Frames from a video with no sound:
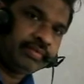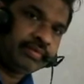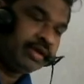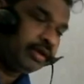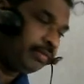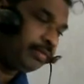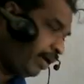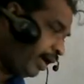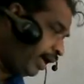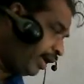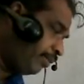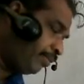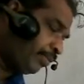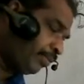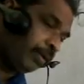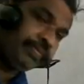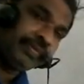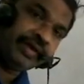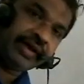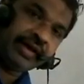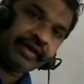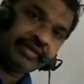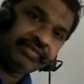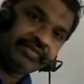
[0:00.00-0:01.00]
demand from
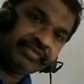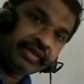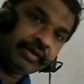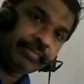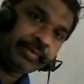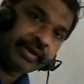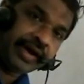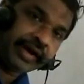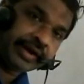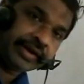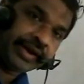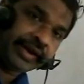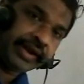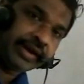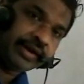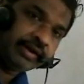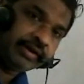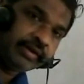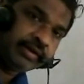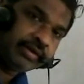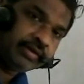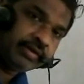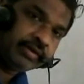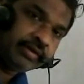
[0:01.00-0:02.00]
the concerned product and
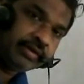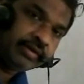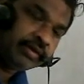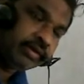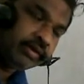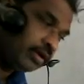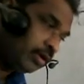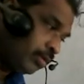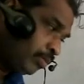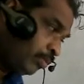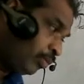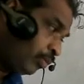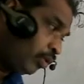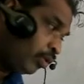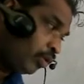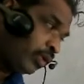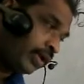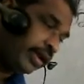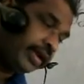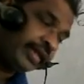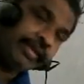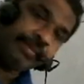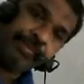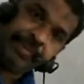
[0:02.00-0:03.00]
move to
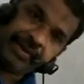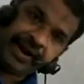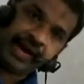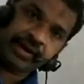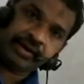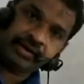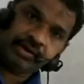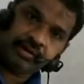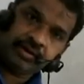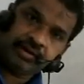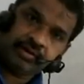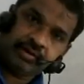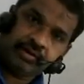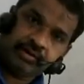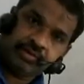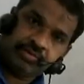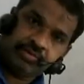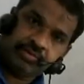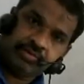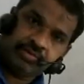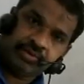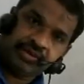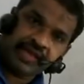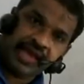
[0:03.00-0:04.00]
another product
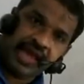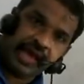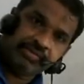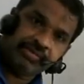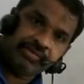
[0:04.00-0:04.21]
which are